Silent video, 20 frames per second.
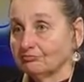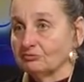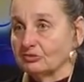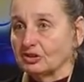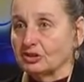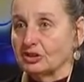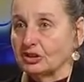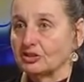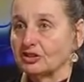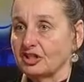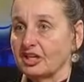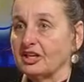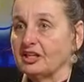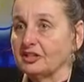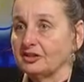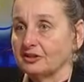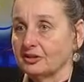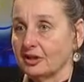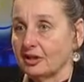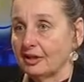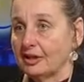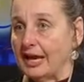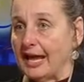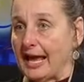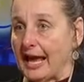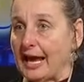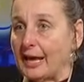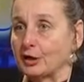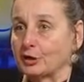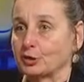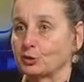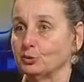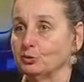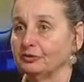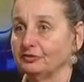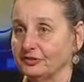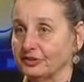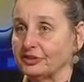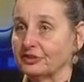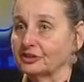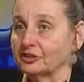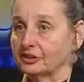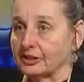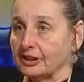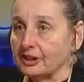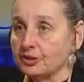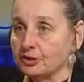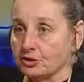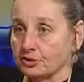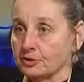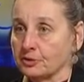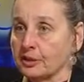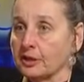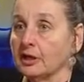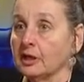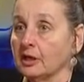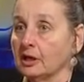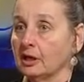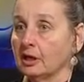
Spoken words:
sustains an actual physical injury.